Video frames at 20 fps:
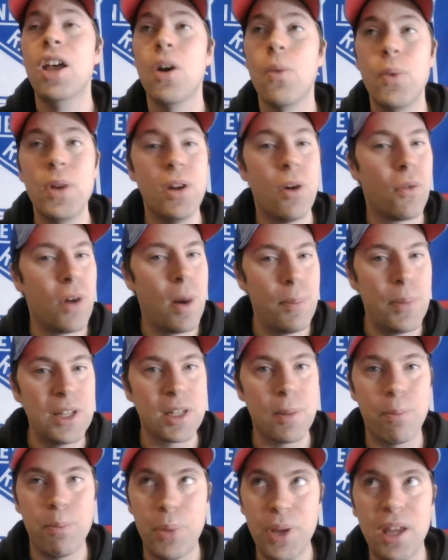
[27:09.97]
We know Rempe's
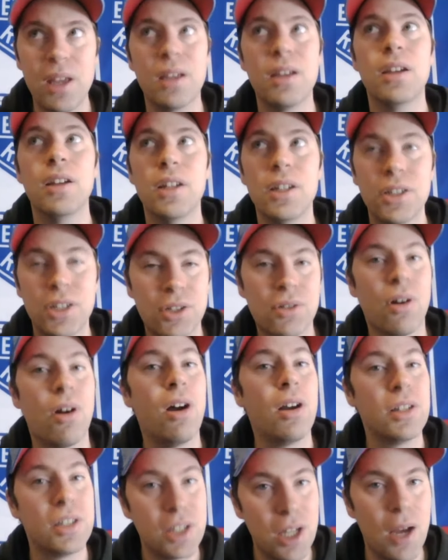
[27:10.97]
a big,
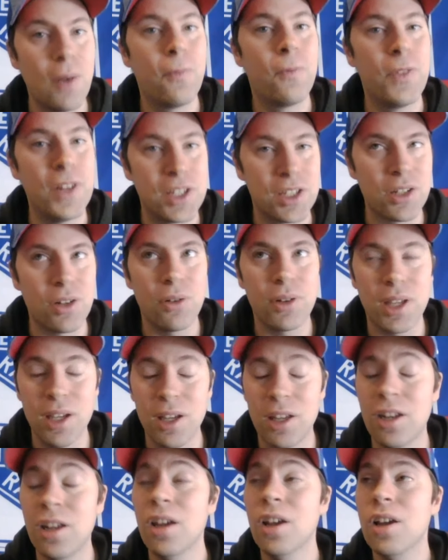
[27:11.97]
strong, tough, physical
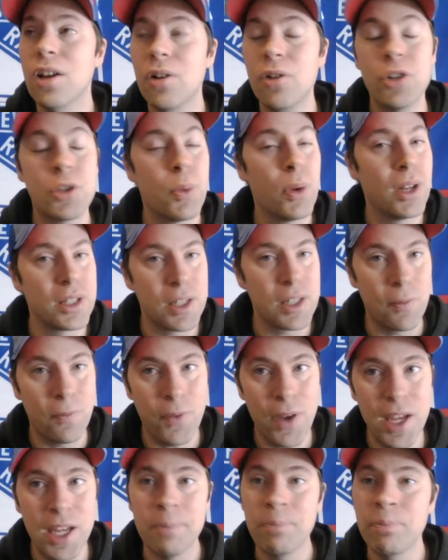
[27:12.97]
kid who's willing to
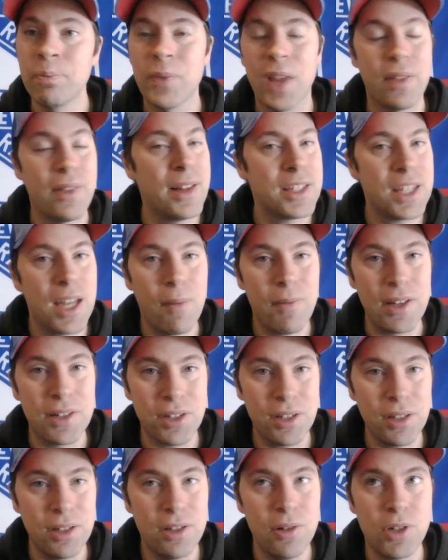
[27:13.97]
fight. And that's
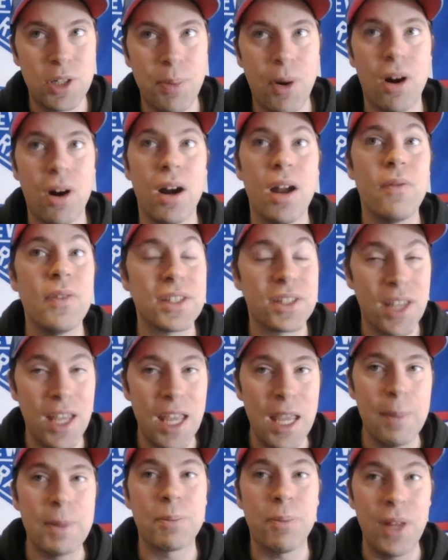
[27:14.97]
obviously a huge part of his
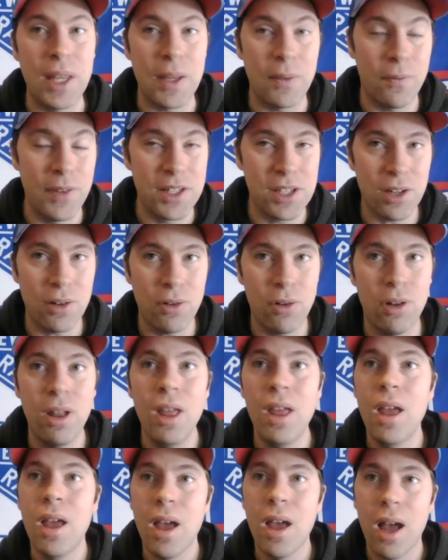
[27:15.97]
game is playing physical.
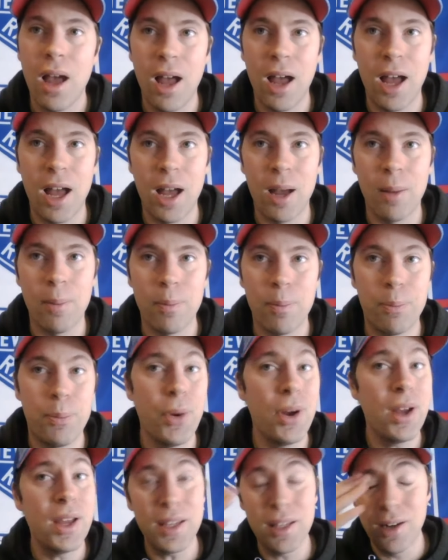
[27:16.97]

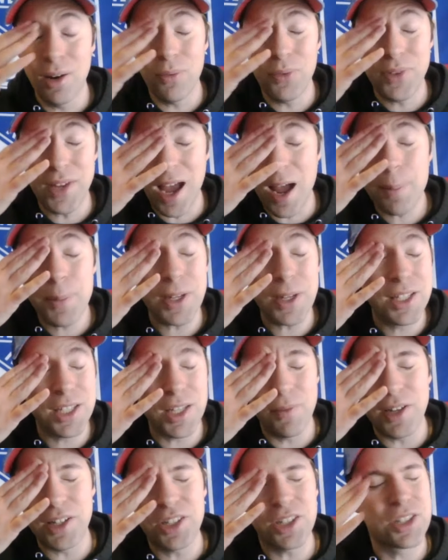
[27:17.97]
But the optics
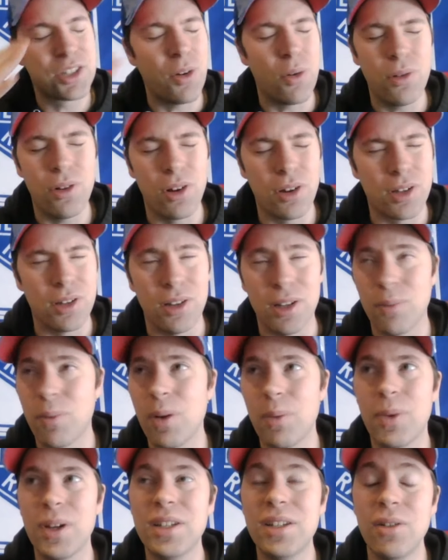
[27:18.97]
of it just don't look good.
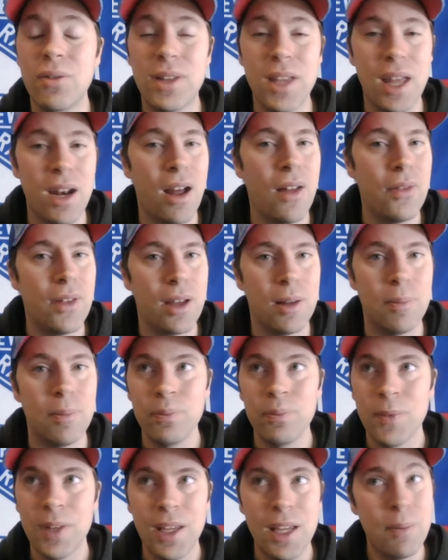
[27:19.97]
When you get on
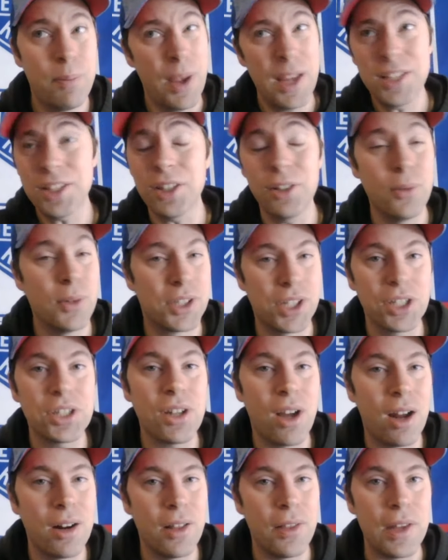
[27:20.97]
he basically was just
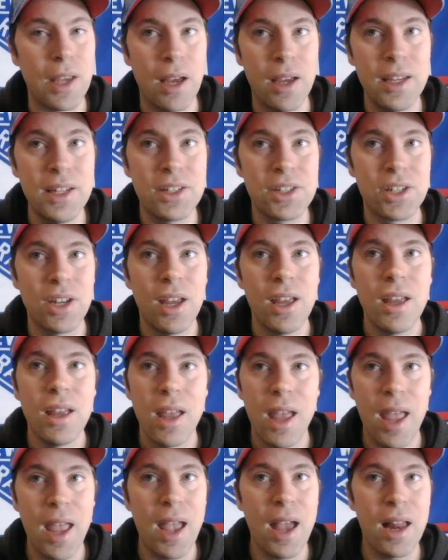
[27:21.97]
onto the ice
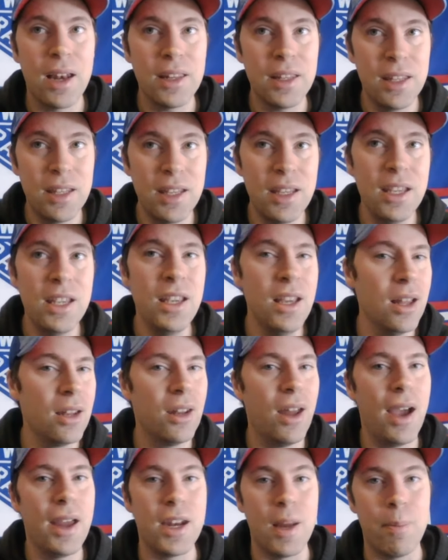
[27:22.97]
and he
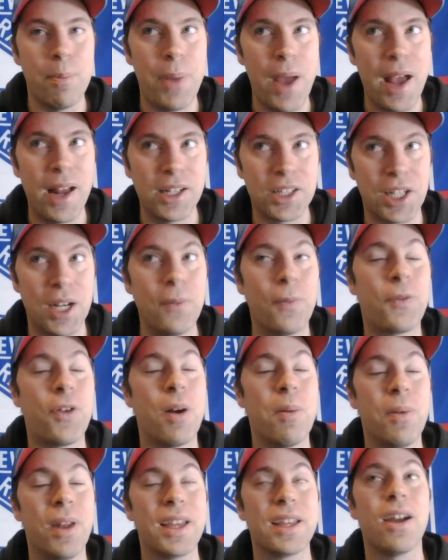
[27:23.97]
lined up Bashan
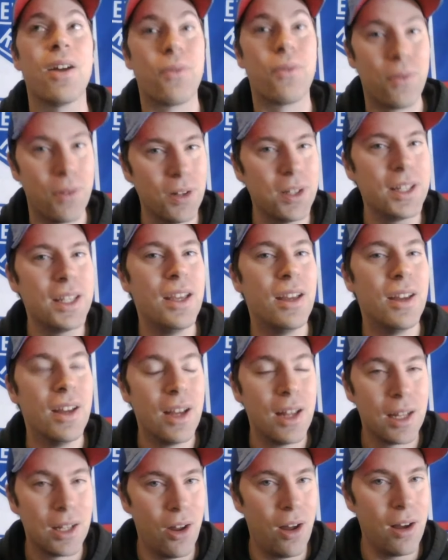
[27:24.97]
from like a really
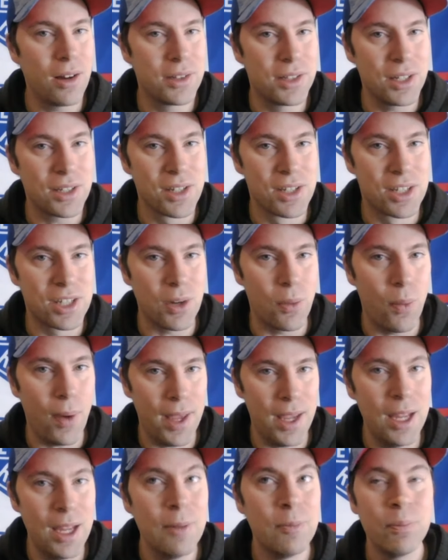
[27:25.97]
long distance
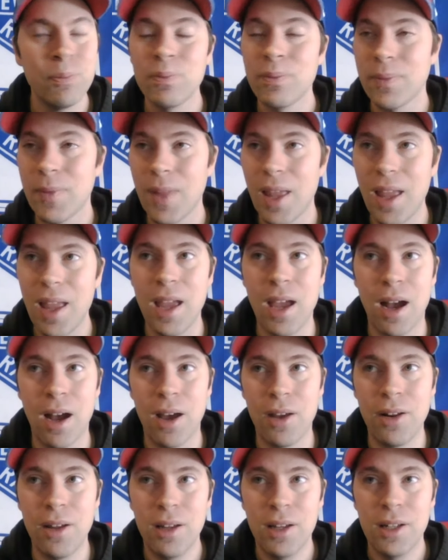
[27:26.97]
away
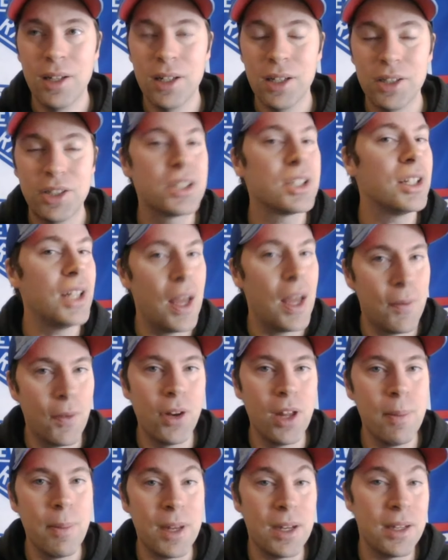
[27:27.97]
and just
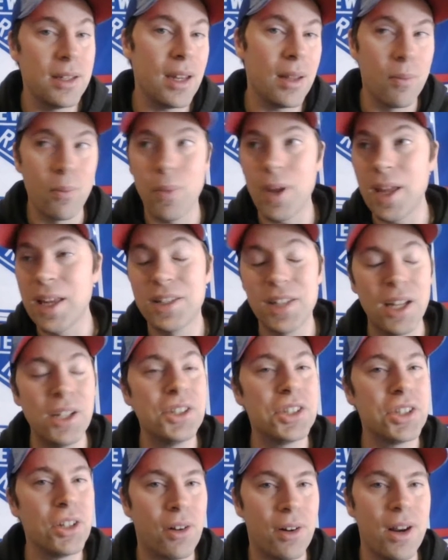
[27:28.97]
leveled him, and
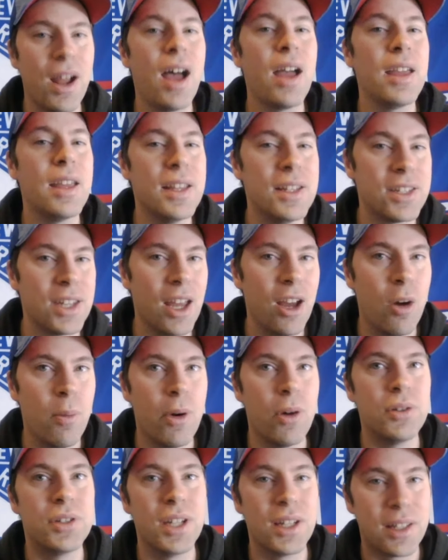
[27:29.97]
intentional or not, his
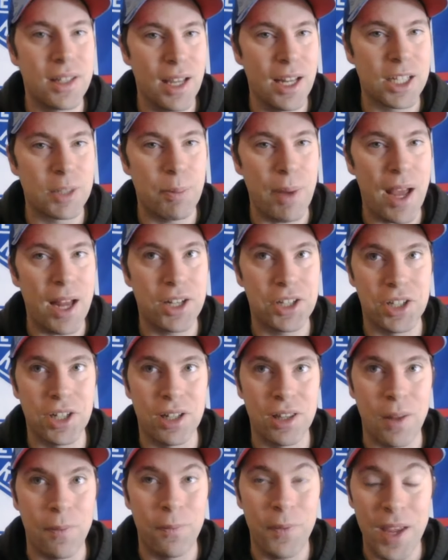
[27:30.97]
elbow did catch Bashan
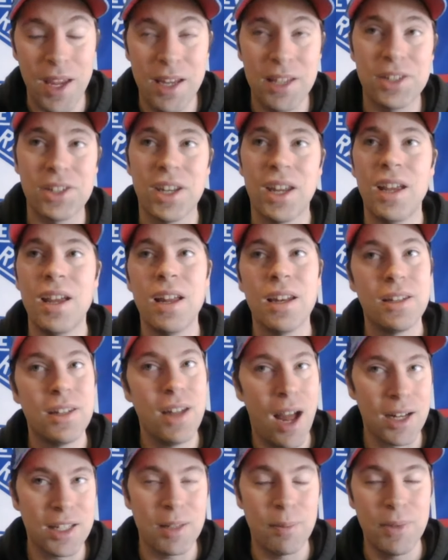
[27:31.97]
in the face,
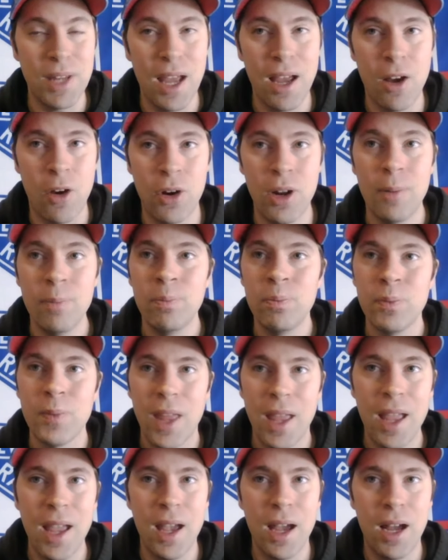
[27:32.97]
knocked him down.
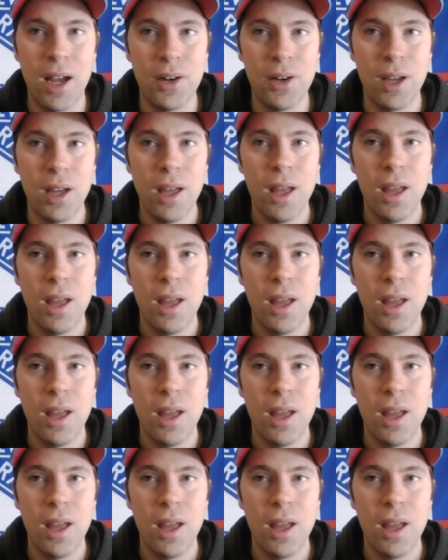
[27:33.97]
And